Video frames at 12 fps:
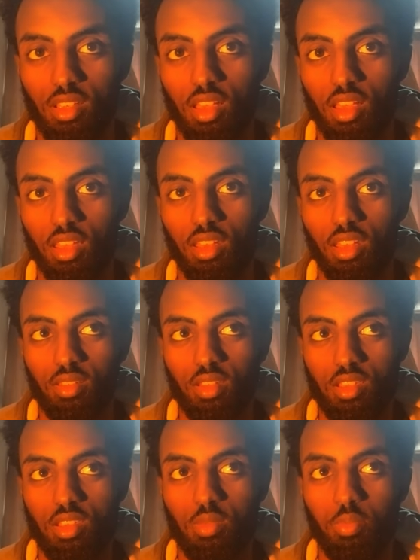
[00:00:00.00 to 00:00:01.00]
And
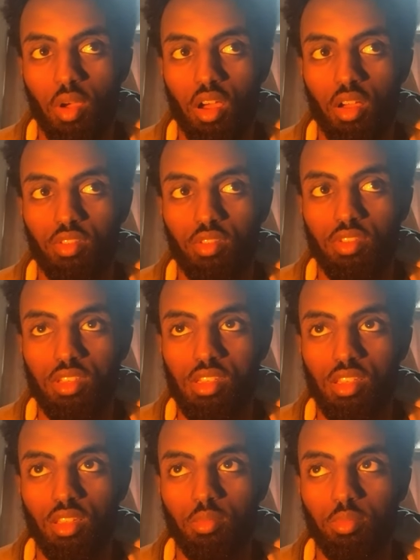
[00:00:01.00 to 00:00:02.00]
this is part of the
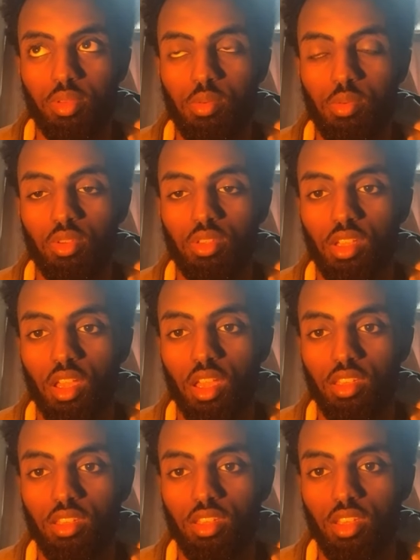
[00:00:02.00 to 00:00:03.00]
reason people
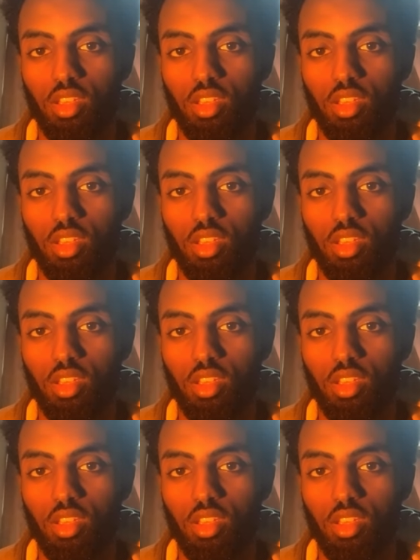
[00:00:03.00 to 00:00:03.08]
say